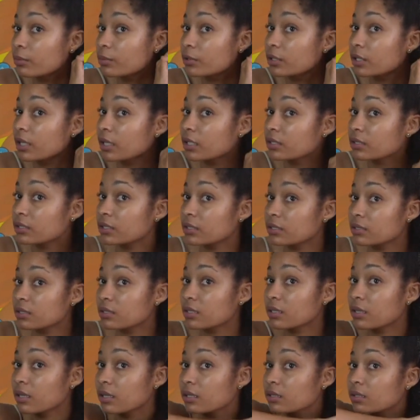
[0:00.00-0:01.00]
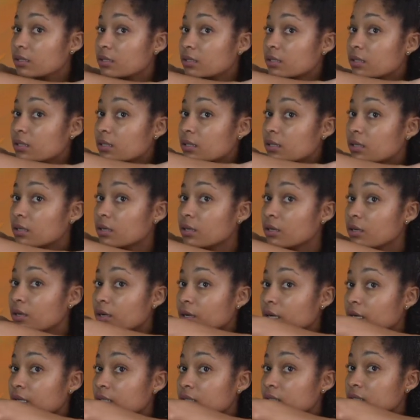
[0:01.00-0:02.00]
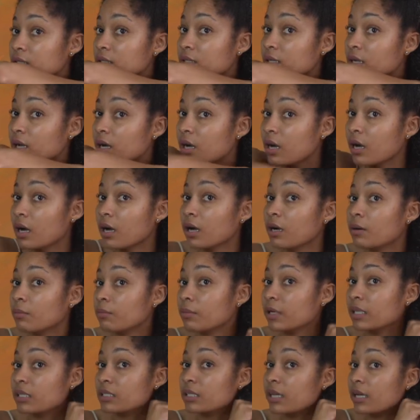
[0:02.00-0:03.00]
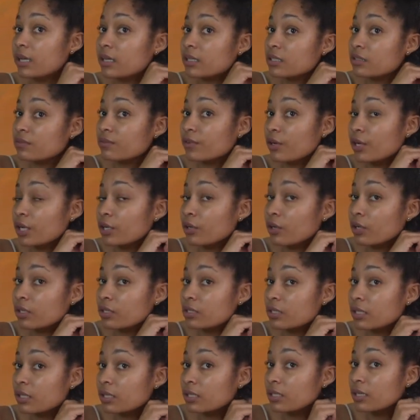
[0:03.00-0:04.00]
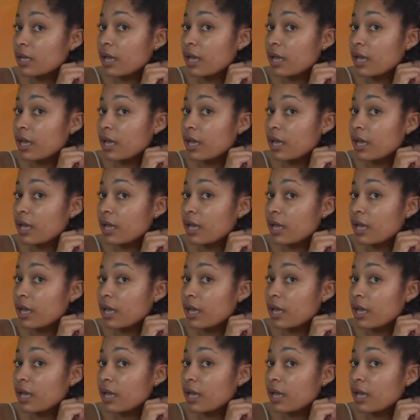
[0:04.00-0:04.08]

you guys can see that, right? But yeah, it's very knotted,